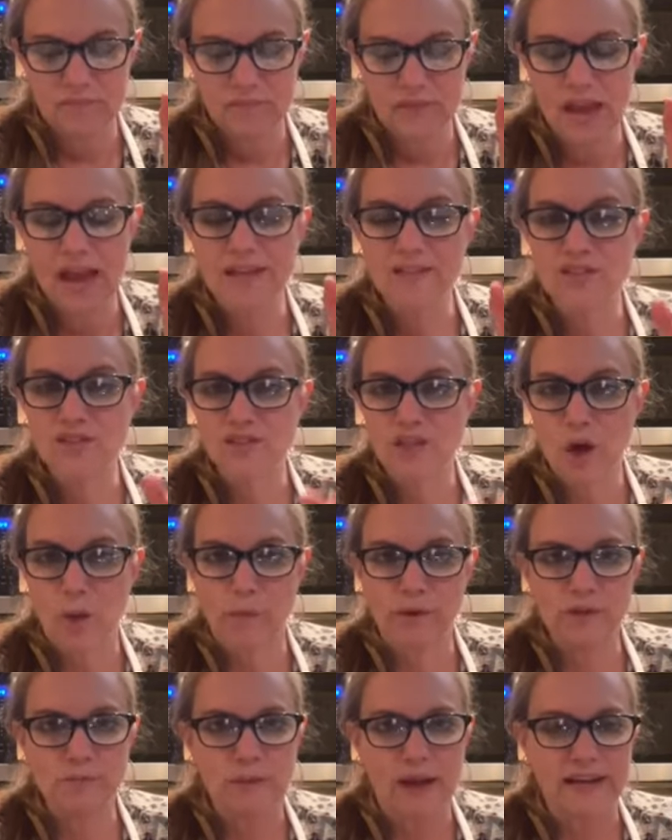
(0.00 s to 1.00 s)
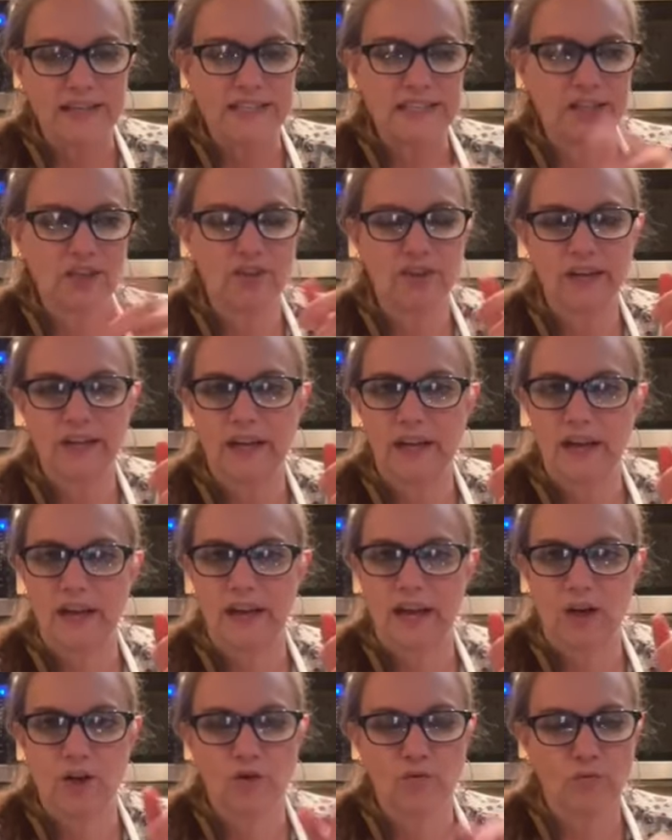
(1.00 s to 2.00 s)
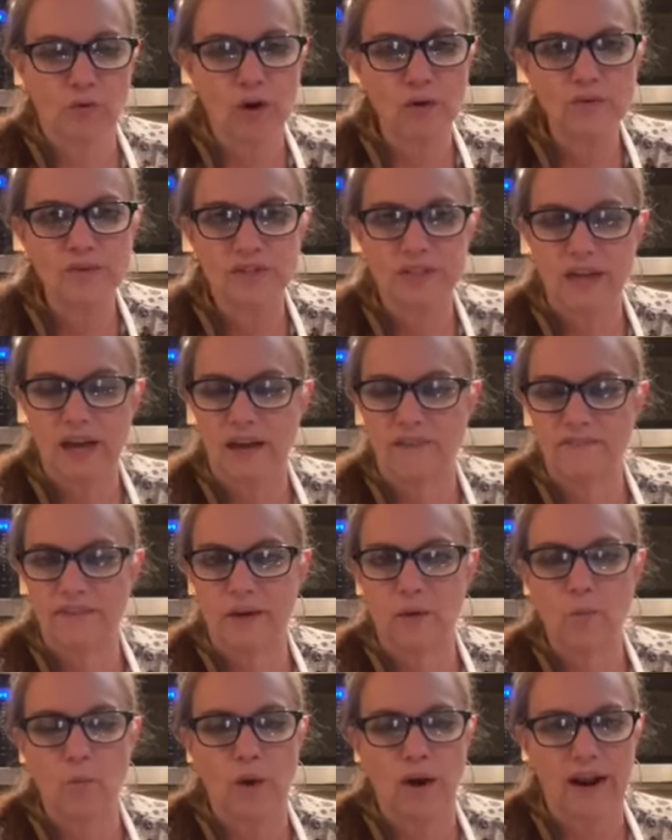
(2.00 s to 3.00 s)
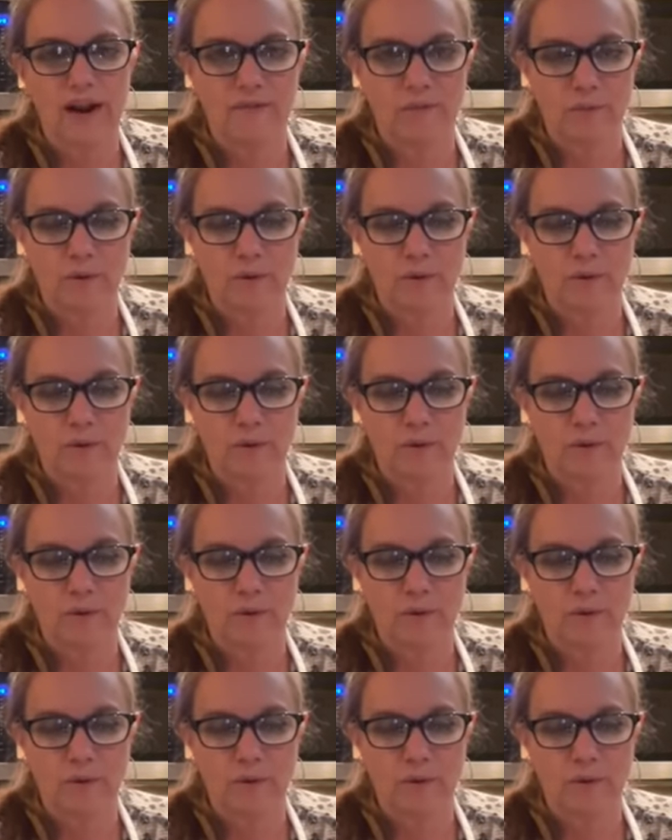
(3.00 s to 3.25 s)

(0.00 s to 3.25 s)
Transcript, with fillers: has so much bacteria and gross stuff and whatever,